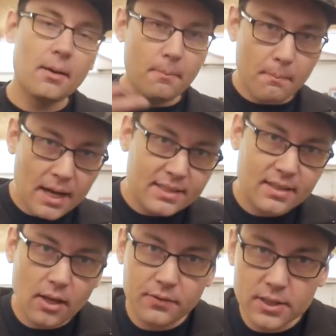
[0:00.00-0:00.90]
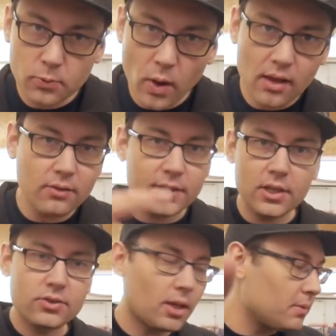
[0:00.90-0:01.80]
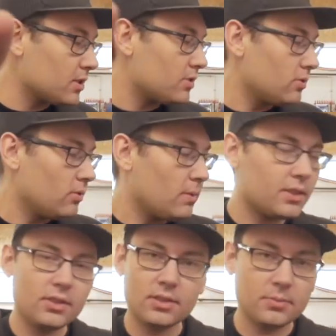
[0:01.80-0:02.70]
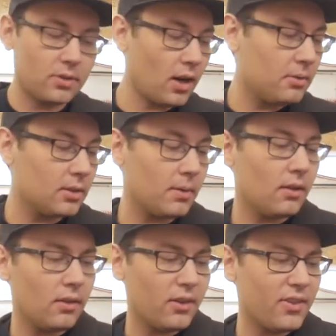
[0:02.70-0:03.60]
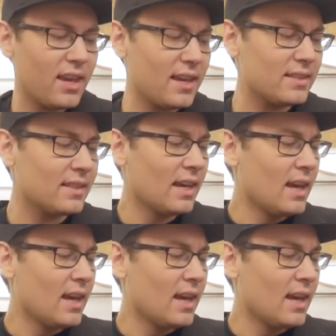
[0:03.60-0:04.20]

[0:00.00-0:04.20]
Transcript: Myself as well. Video's coming soon. Make sure you subscribe, hit the bell, all the things.